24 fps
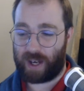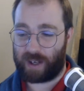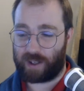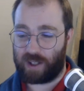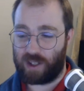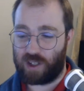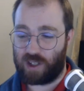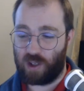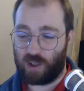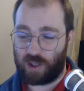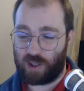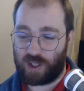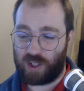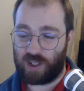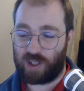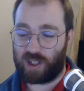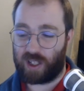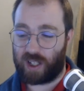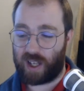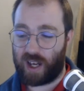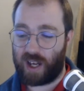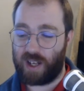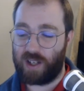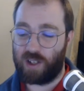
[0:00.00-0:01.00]
It's not just a
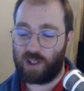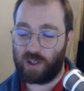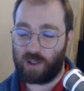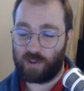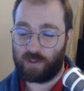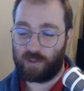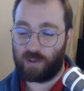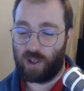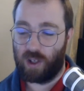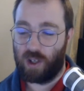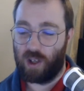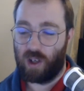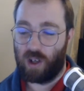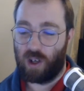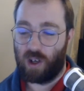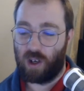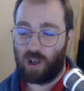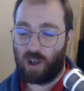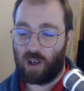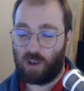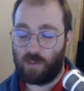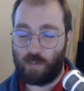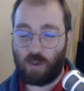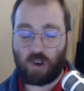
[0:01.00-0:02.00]
case of
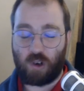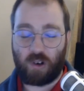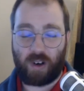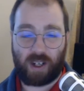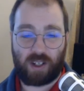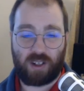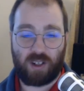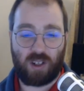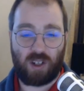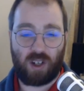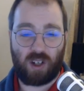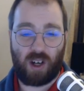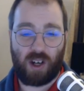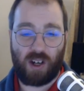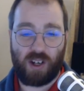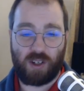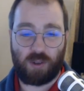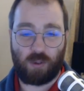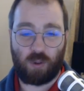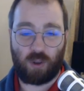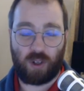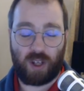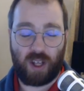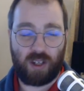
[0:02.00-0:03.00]
more exercise
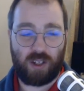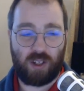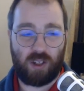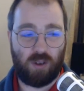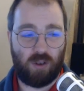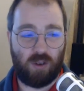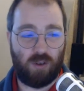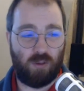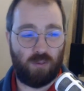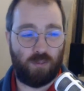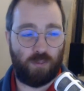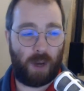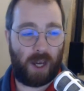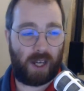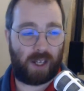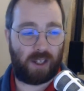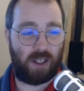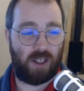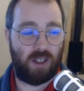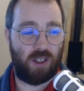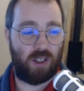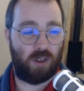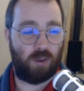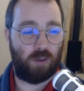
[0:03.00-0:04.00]
will get you back
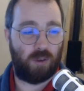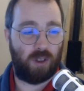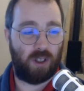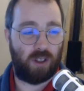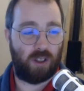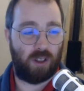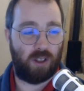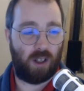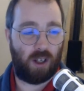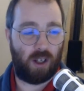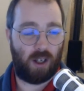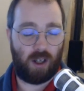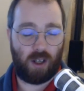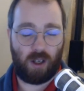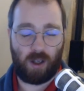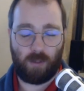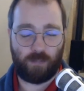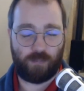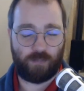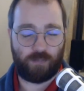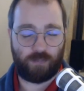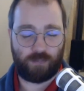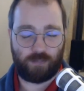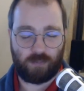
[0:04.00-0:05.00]
into it.
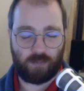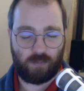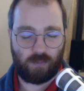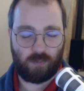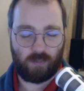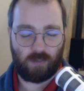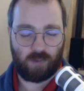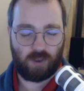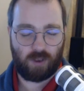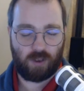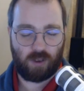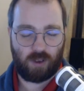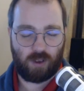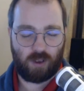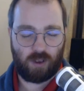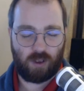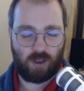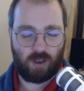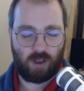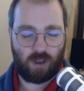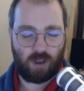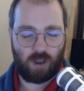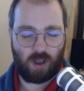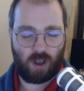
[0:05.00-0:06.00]
I
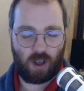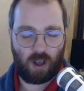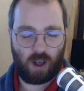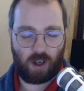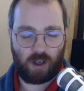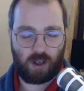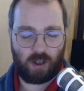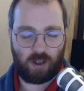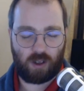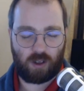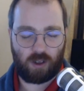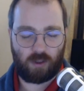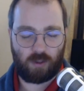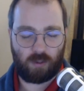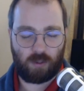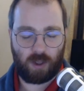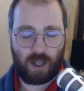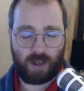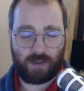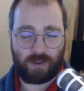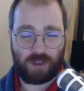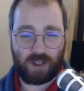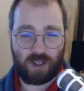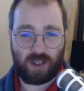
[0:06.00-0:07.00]
don't know. We'll
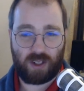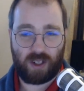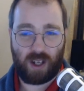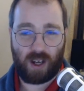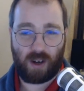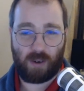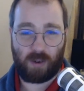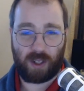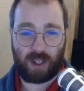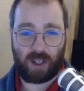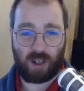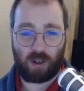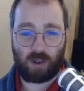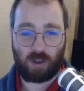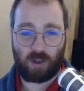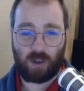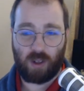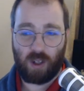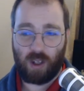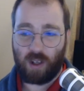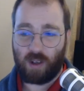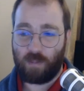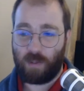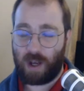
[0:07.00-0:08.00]
have to see how we go.
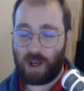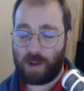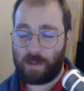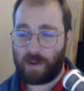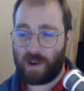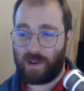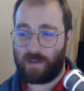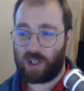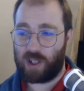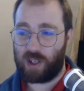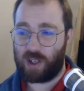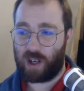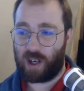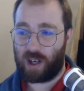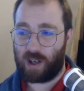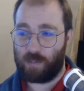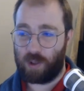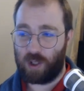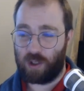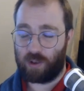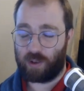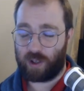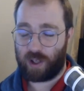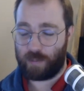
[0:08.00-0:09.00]
Maybe over time
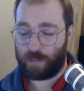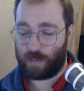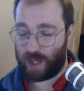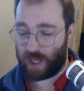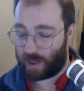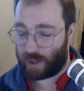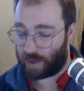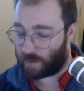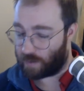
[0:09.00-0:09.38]
it'll get better.